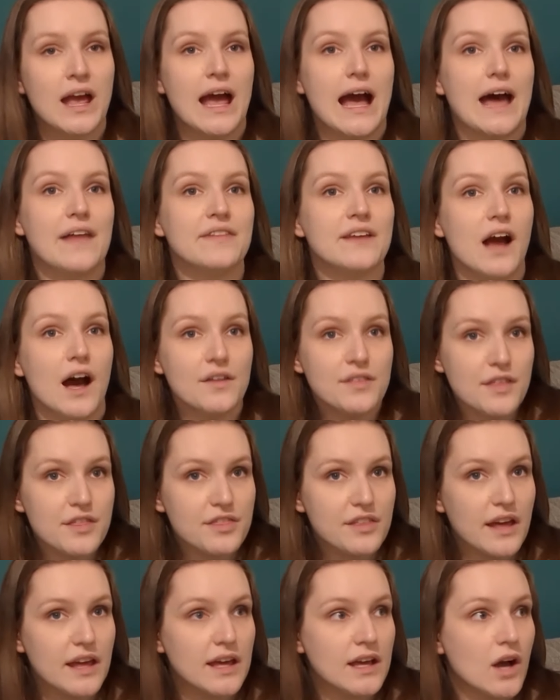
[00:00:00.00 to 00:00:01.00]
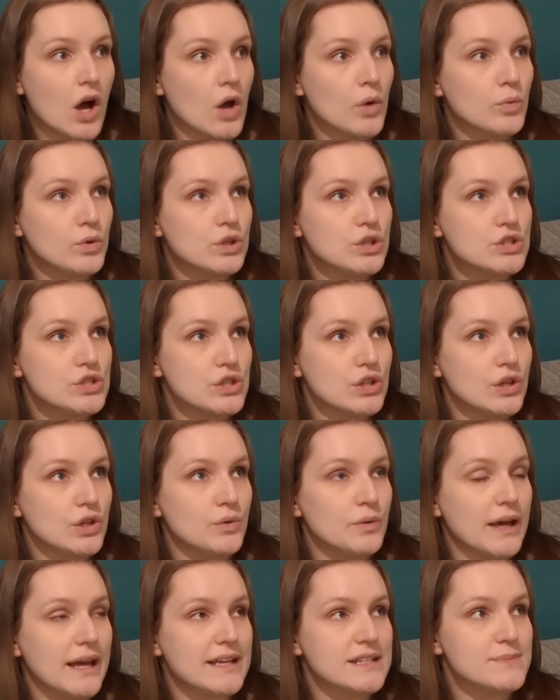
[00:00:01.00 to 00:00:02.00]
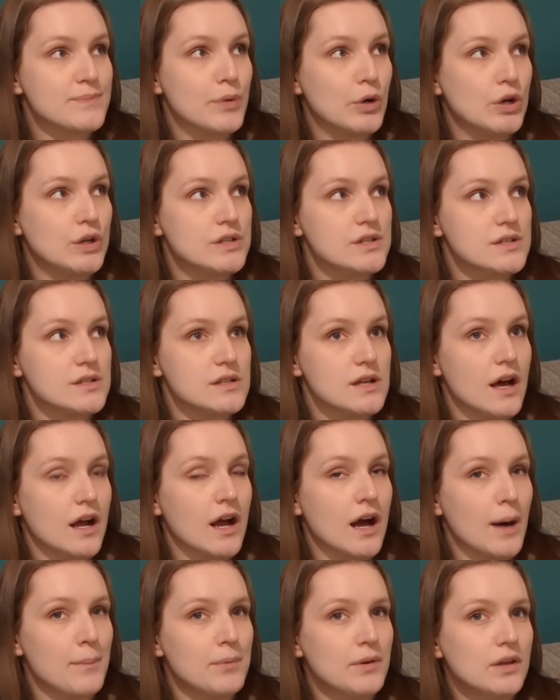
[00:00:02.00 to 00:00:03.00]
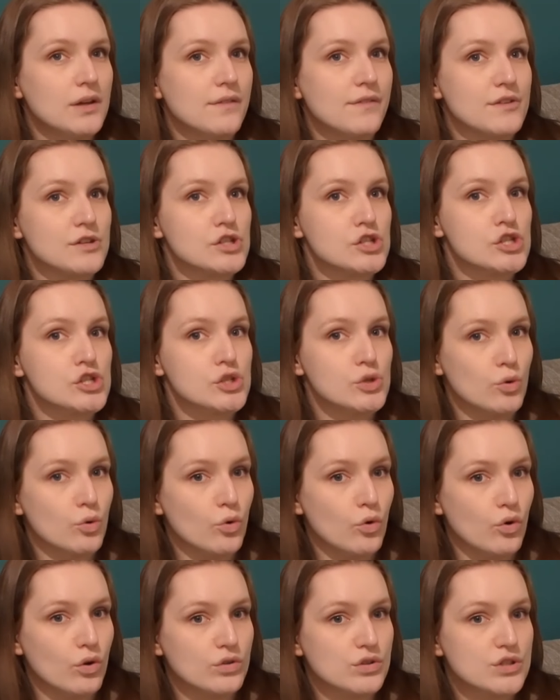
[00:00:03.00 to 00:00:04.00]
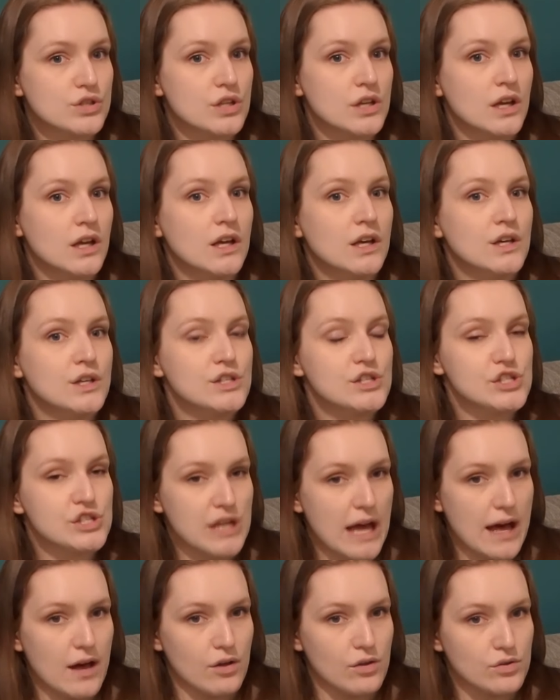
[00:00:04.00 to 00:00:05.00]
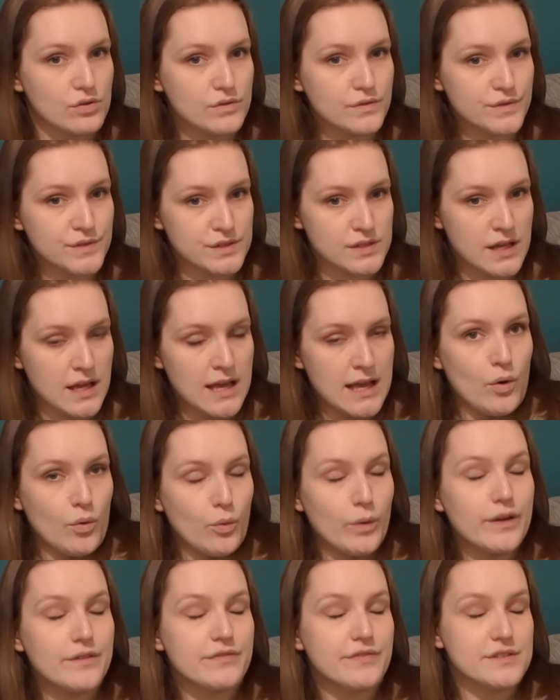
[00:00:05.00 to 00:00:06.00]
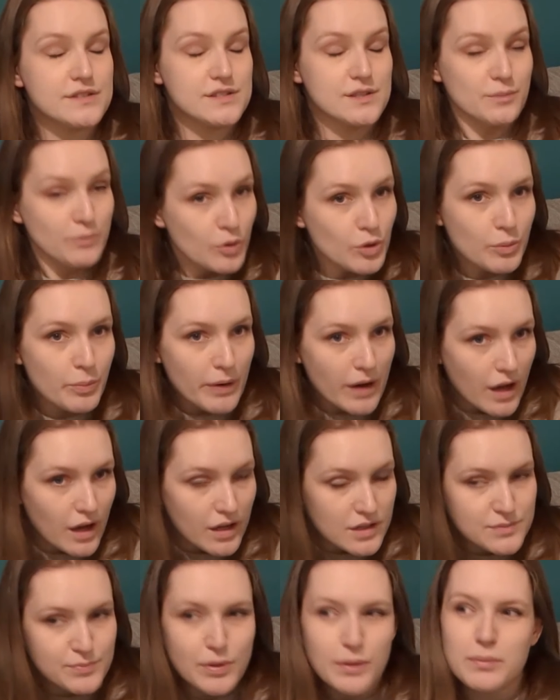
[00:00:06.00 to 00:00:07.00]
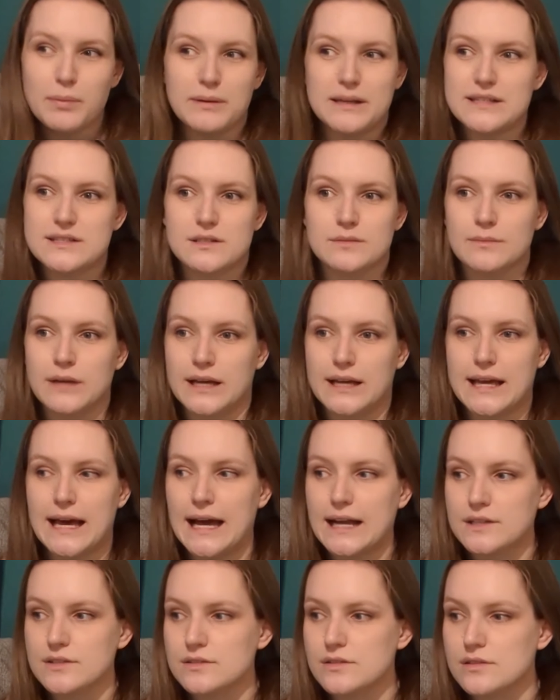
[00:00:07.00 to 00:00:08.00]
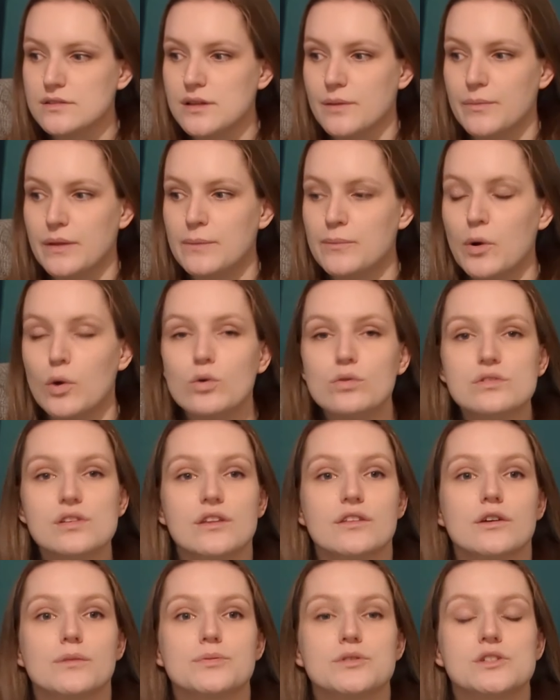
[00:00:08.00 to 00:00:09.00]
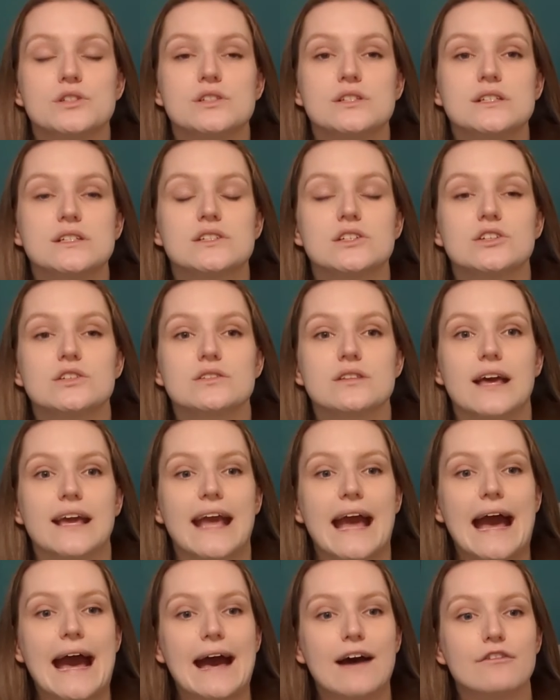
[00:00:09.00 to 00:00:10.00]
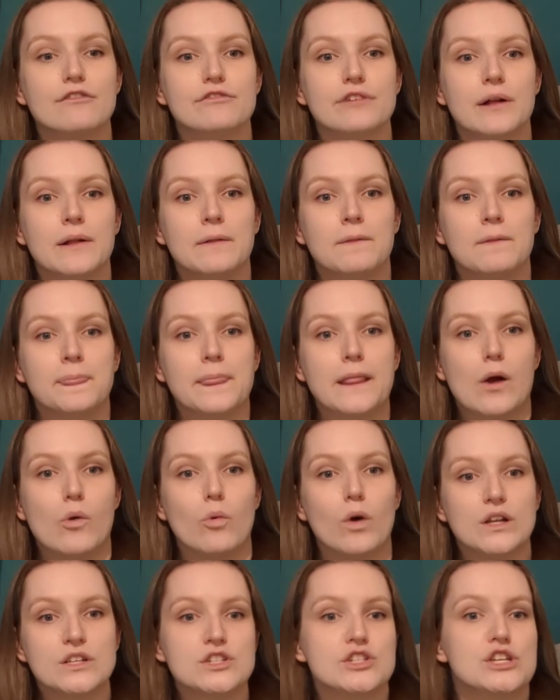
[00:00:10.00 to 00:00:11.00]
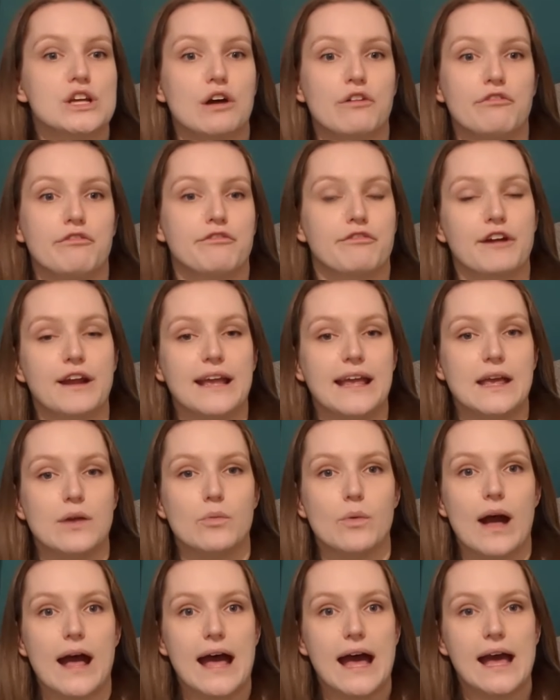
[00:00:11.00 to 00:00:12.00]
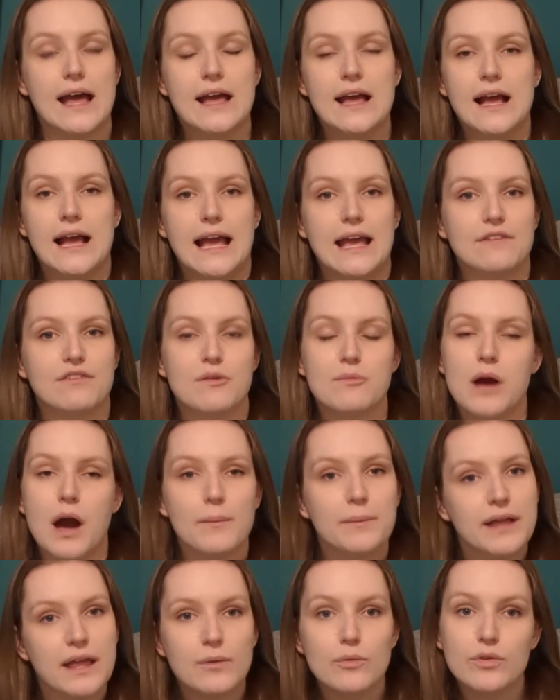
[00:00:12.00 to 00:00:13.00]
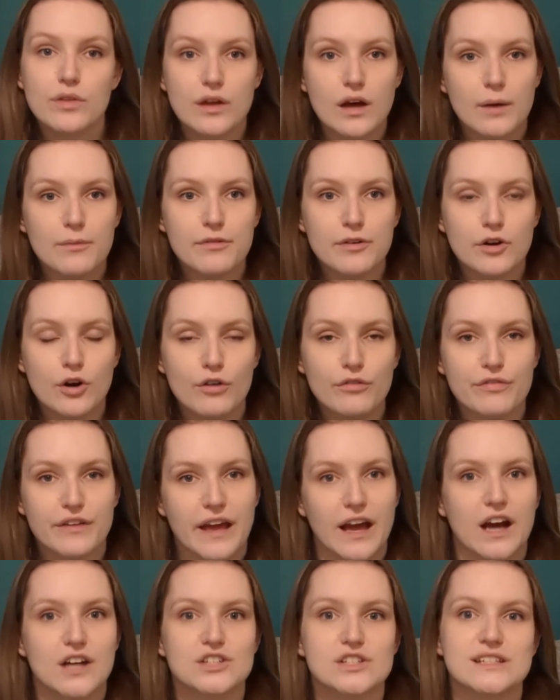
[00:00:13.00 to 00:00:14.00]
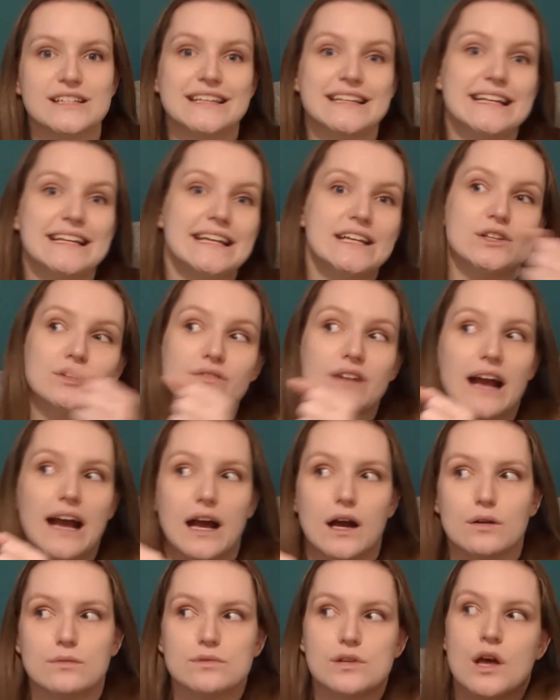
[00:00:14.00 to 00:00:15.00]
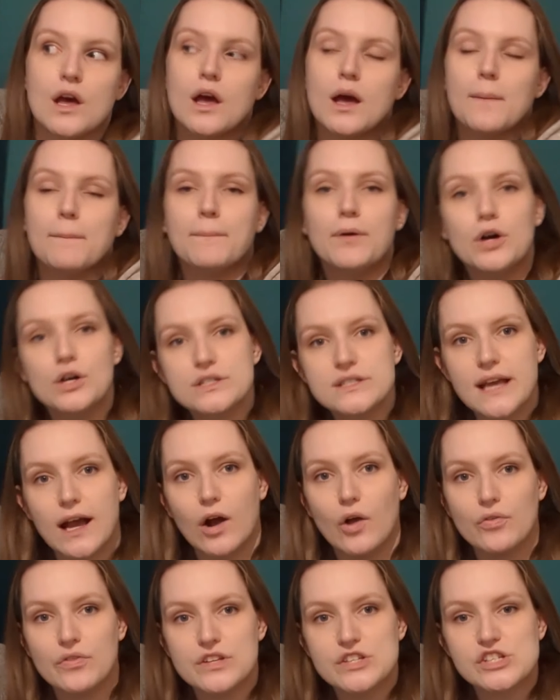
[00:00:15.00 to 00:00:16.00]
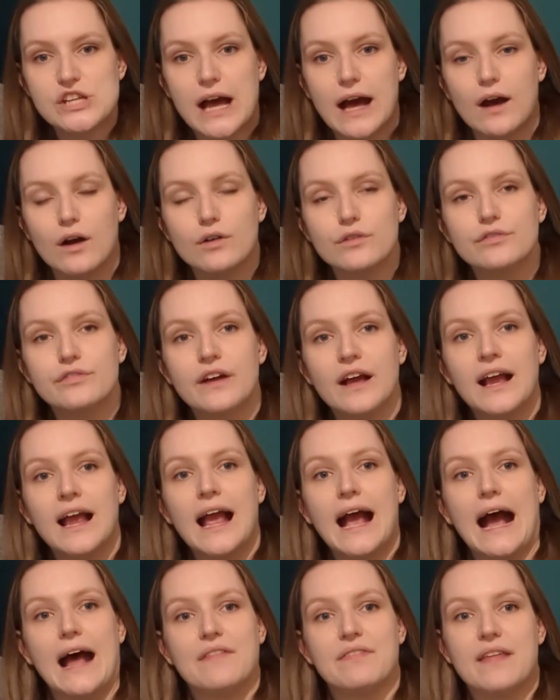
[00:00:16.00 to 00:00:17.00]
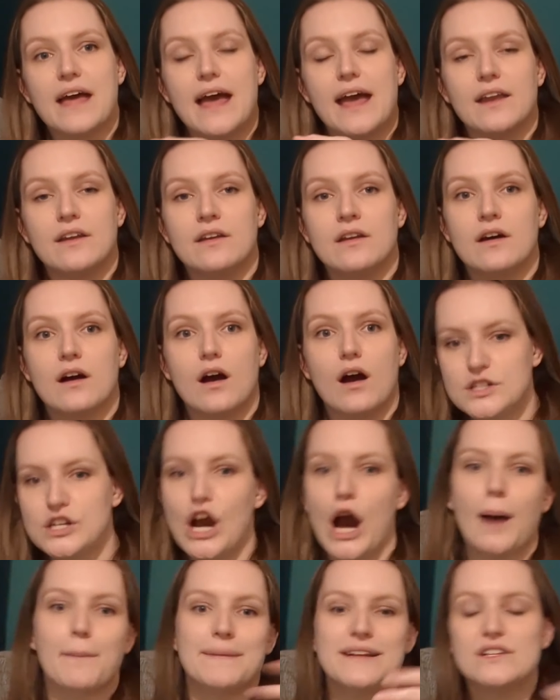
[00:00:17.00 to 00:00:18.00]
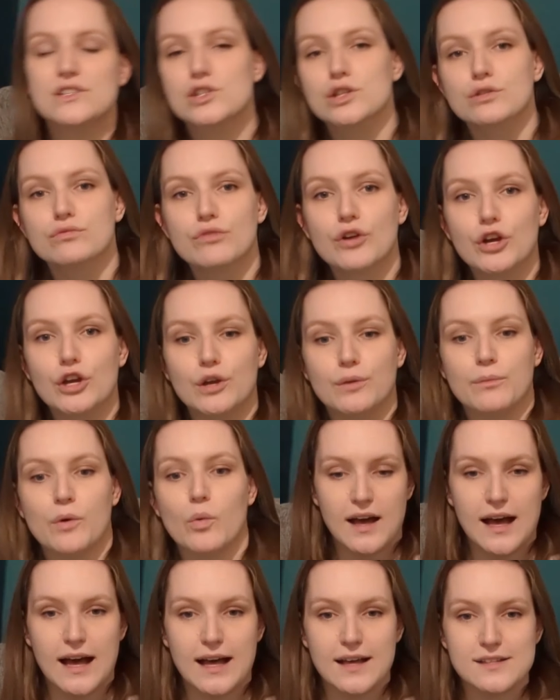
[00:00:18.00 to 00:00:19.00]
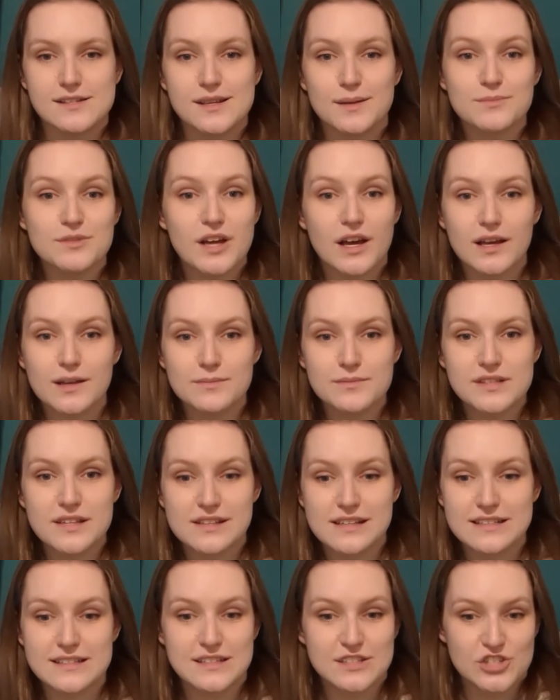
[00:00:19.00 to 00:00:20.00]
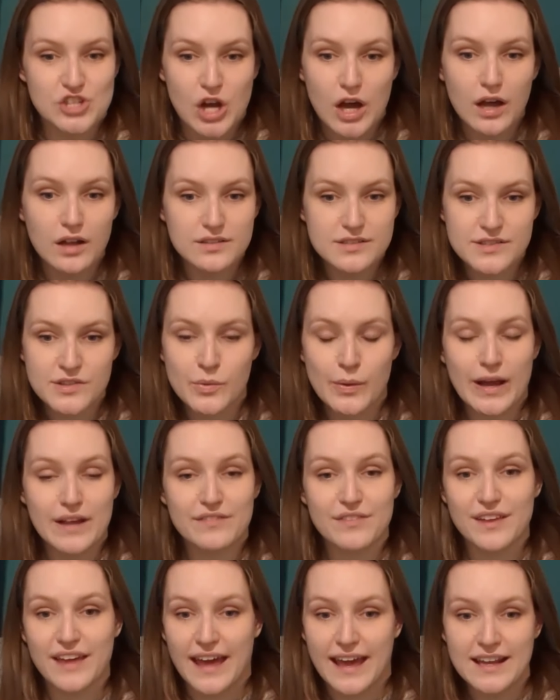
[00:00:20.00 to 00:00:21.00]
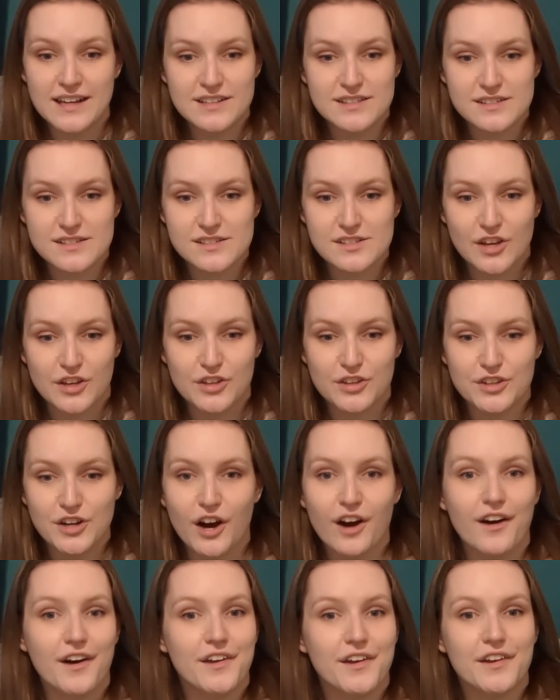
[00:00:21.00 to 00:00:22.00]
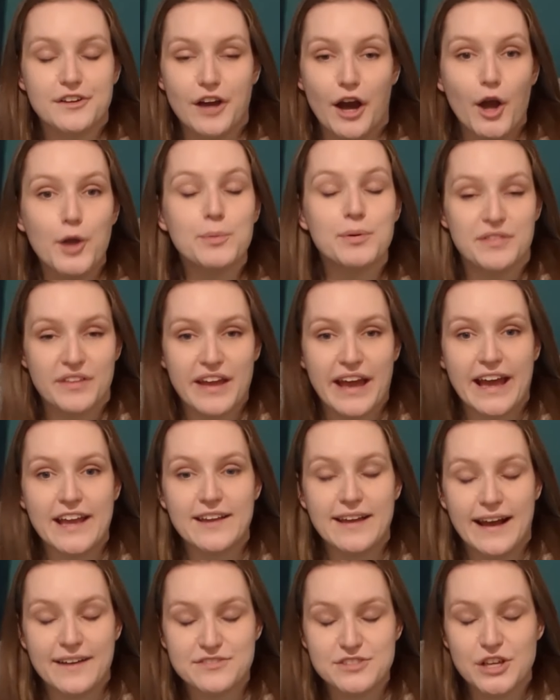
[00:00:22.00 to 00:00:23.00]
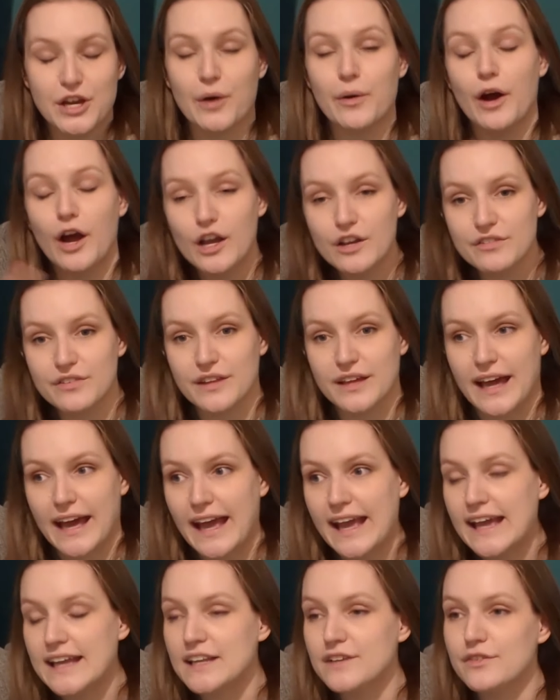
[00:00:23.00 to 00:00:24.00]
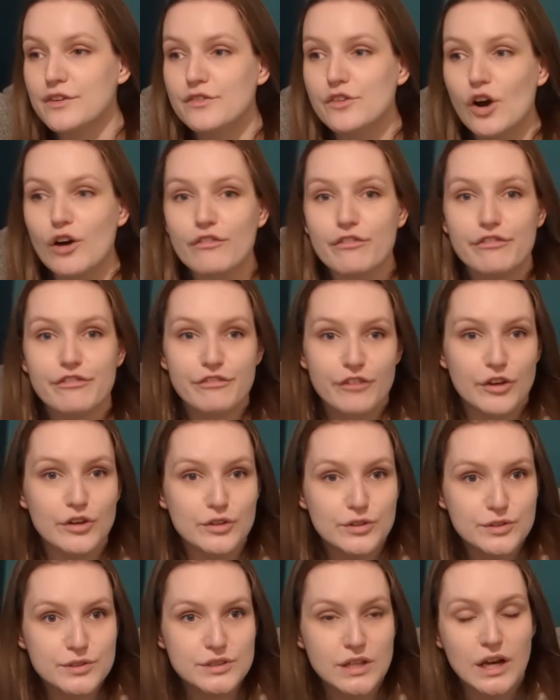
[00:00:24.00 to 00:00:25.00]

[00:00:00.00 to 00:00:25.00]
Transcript: And the other thing I want to do is put a couple of short shelves with some more plants, probably some like cactus or something, but also the opportunity to just like have one shelf free where if I'm coming in with a cup of coffee, I just lean around, put it on the shelf, and then come into the room. Sometimes there's a child in the way of the gate, so you can't open the gate, you have to go over the gate. And if you've got food